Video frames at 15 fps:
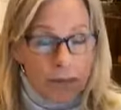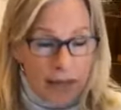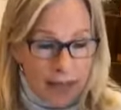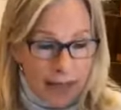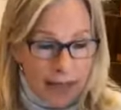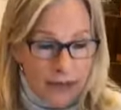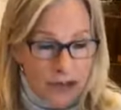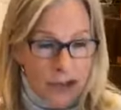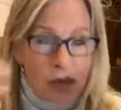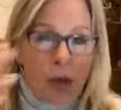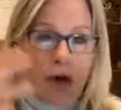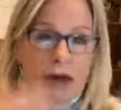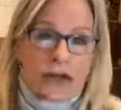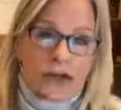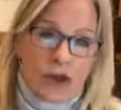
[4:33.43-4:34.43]
and you
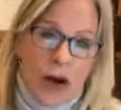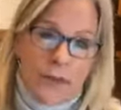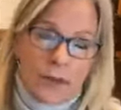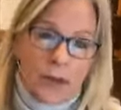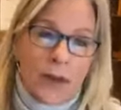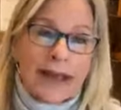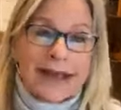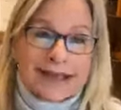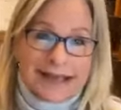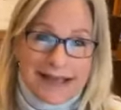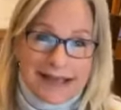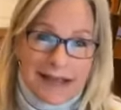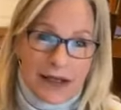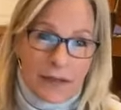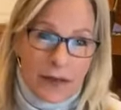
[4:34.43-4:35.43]
want to drop the weight because
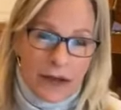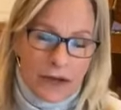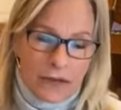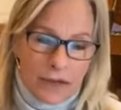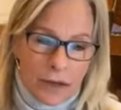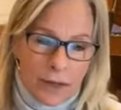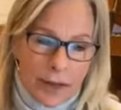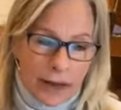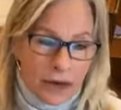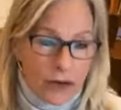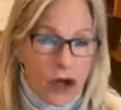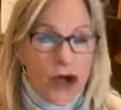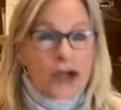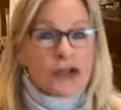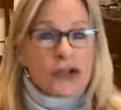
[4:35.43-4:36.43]
that's going to make you feel better.
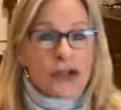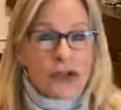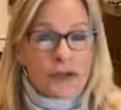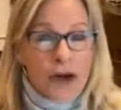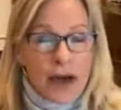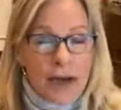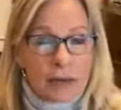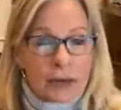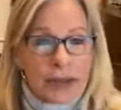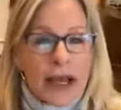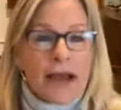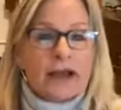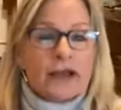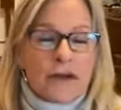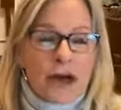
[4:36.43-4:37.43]
So you've got a
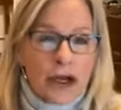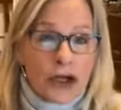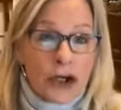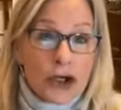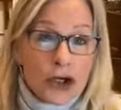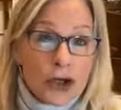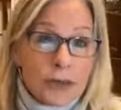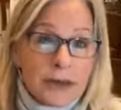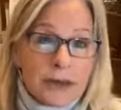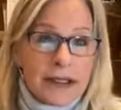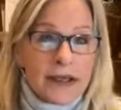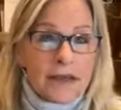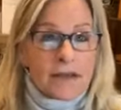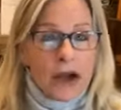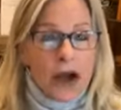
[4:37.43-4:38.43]
plan, you've got a new
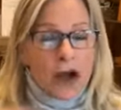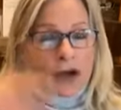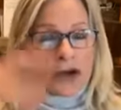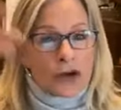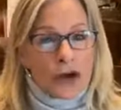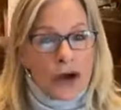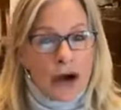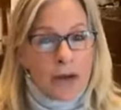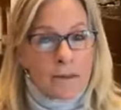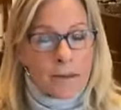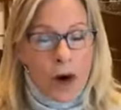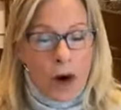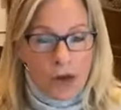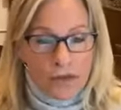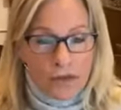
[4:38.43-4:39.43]
belief, you're um,
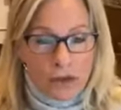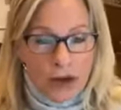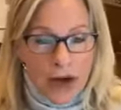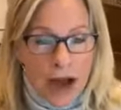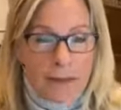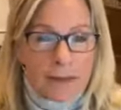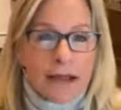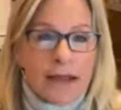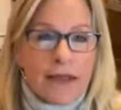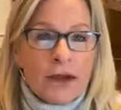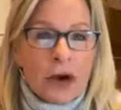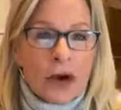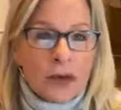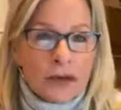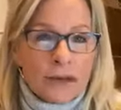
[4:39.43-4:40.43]
overcoming
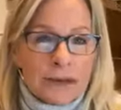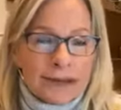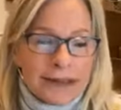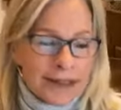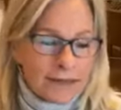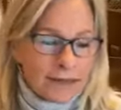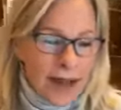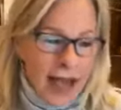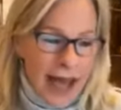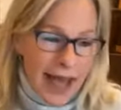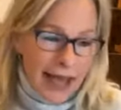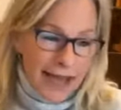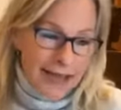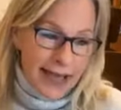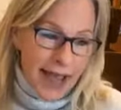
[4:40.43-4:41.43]
the old belief,
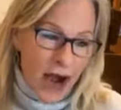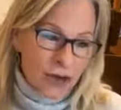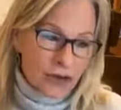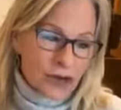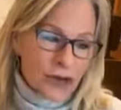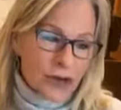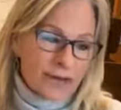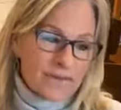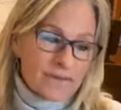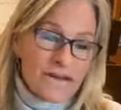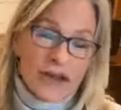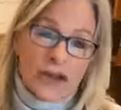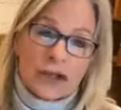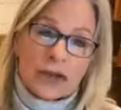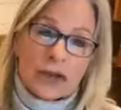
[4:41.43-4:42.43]
and now you're going to
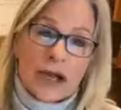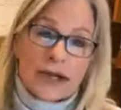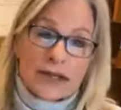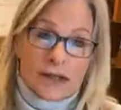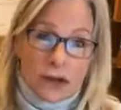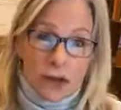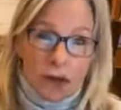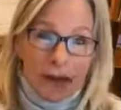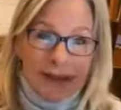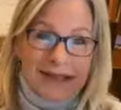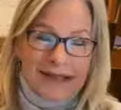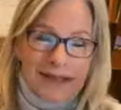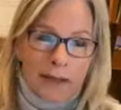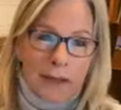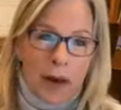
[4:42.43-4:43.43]
visualize
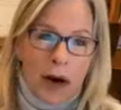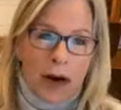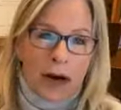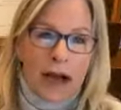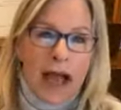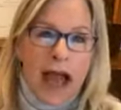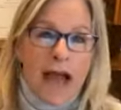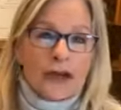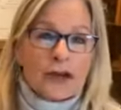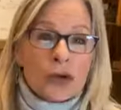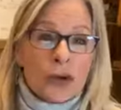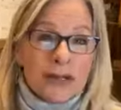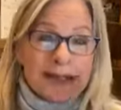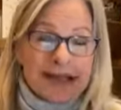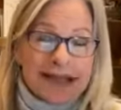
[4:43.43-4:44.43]
raising the bar. And you're
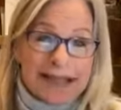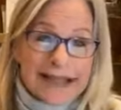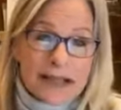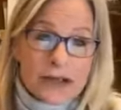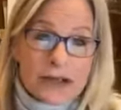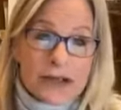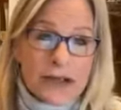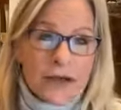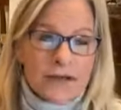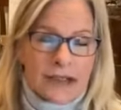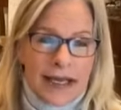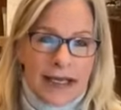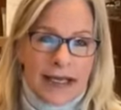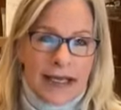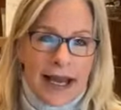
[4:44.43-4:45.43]
going to see yourself
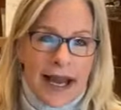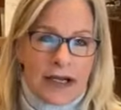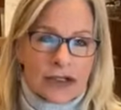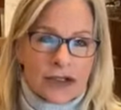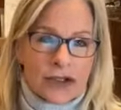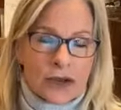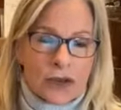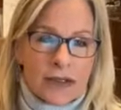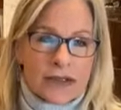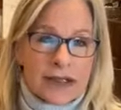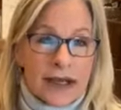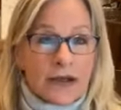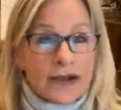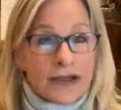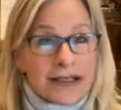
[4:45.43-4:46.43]
taking action towards
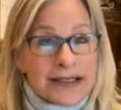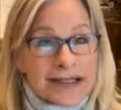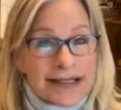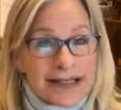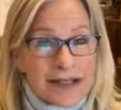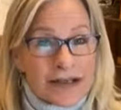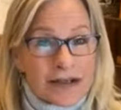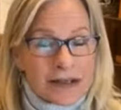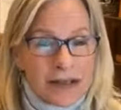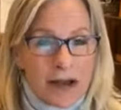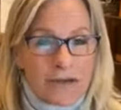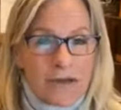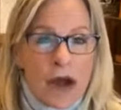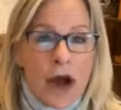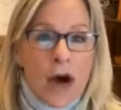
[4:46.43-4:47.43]
that. You're going to see
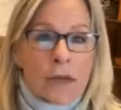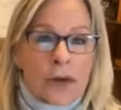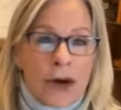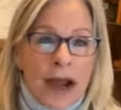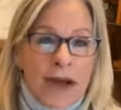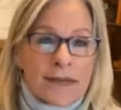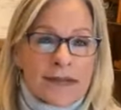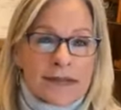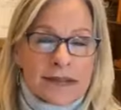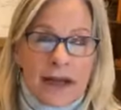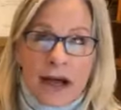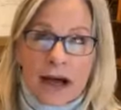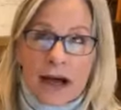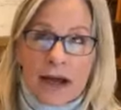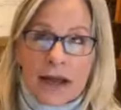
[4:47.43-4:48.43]
yourself perhaps
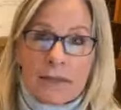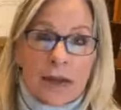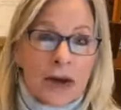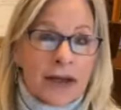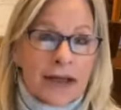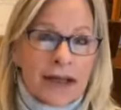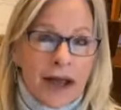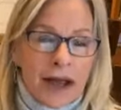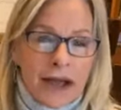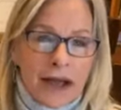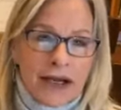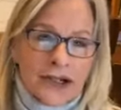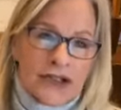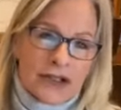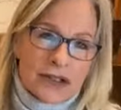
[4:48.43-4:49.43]
uh, embarking on an
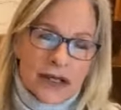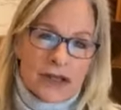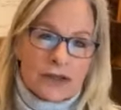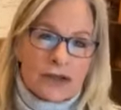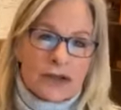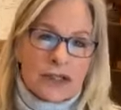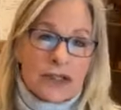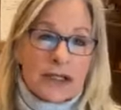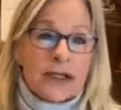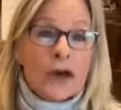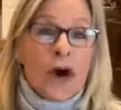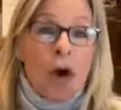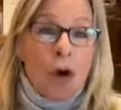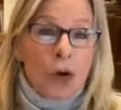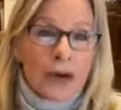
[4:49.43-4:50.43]
exercise routine
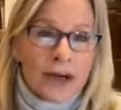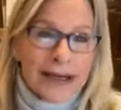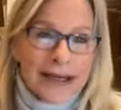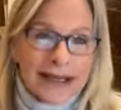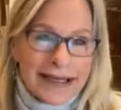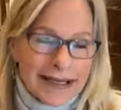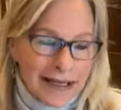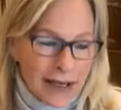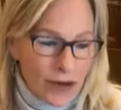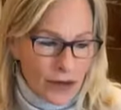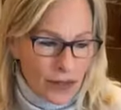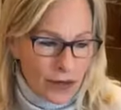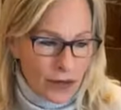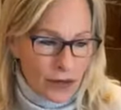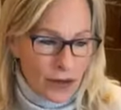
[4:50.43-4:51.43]
or eating
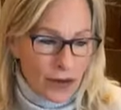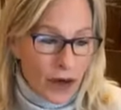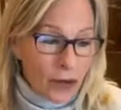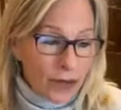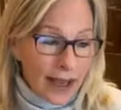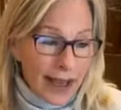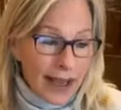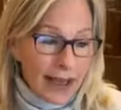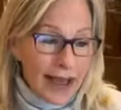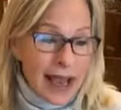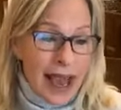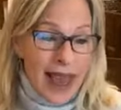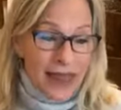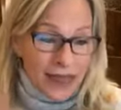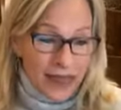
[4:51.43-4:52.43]
healthier, okay?
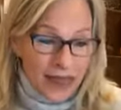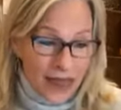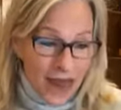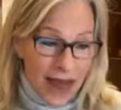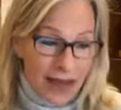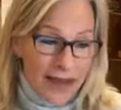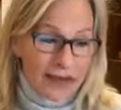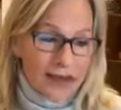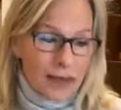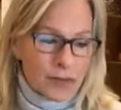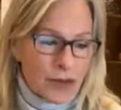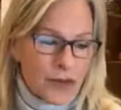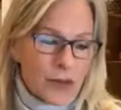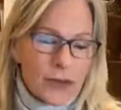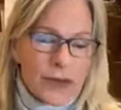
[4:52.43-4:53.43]
Then number
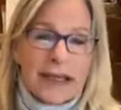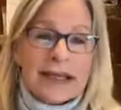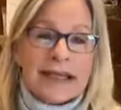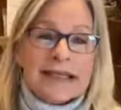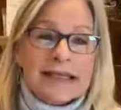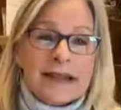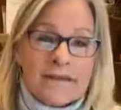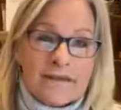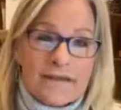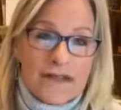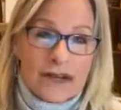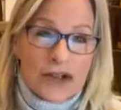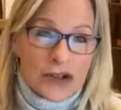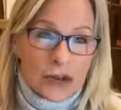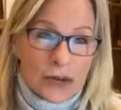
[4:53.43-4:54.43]
three is
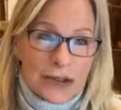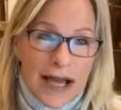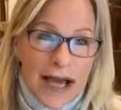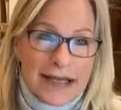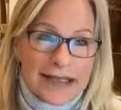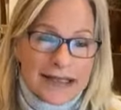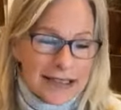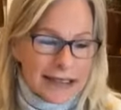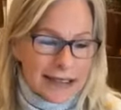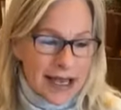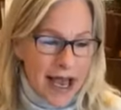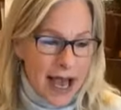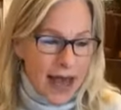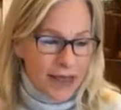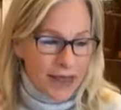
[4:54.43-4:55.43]
visualizing
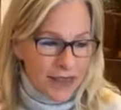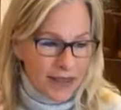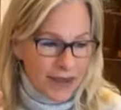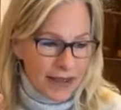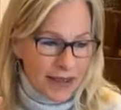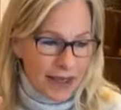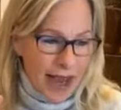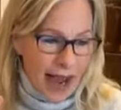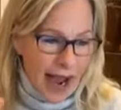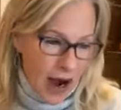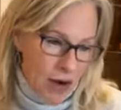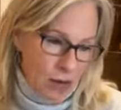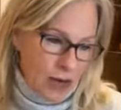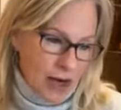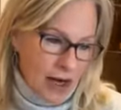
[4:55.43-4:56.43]
the
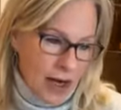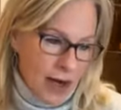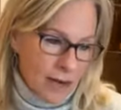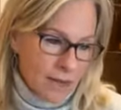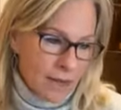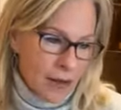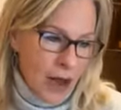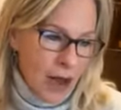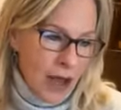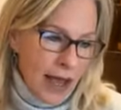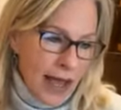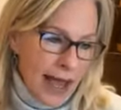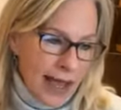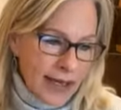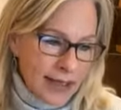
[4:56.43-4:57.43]
outcome.
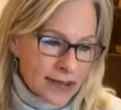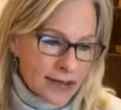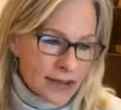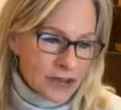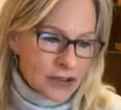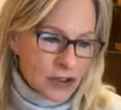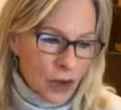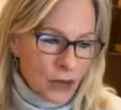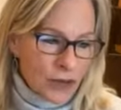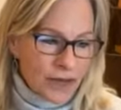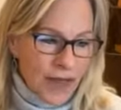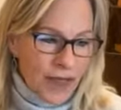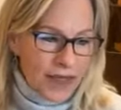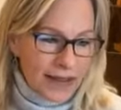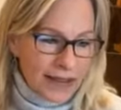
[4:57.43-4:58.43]
And so
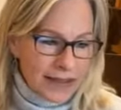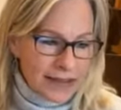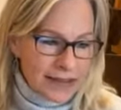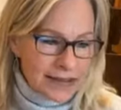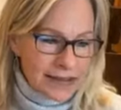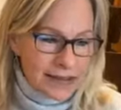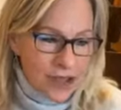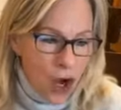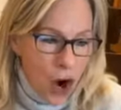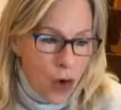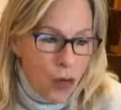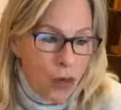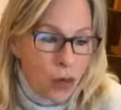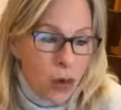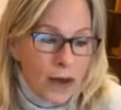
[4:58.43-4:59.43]
the thing is, is
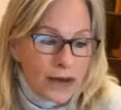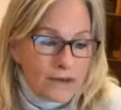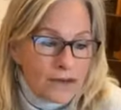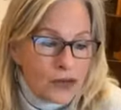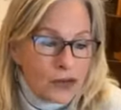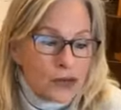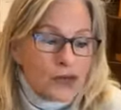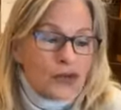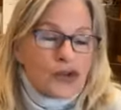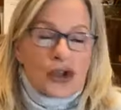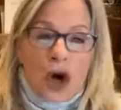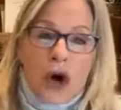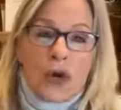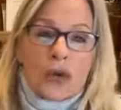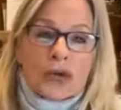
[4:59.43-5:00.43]
what if you
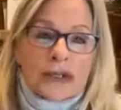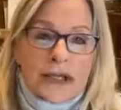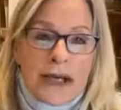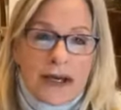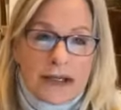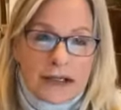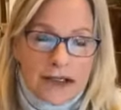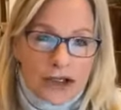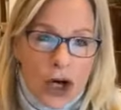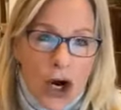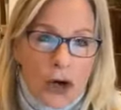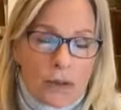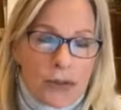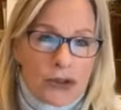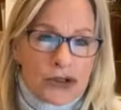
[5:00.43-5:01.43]
don't
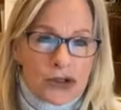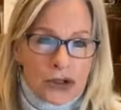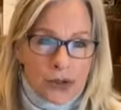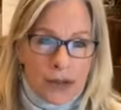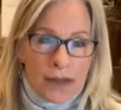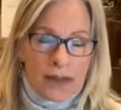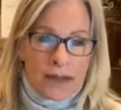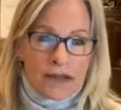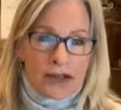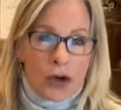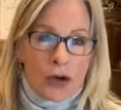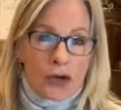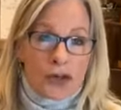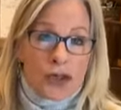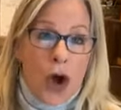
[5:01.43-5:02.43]
start pursuing these
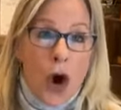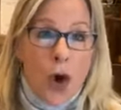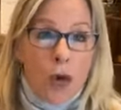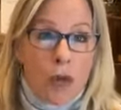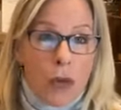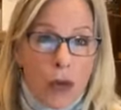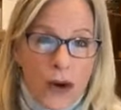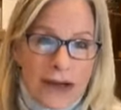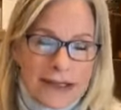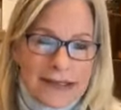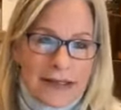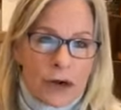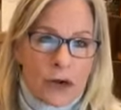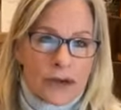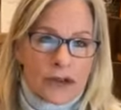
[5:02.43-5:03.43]
goals? What is
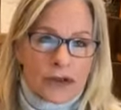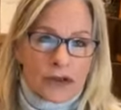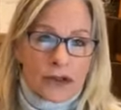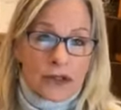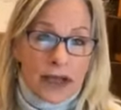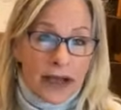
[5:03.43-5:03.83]
it going to look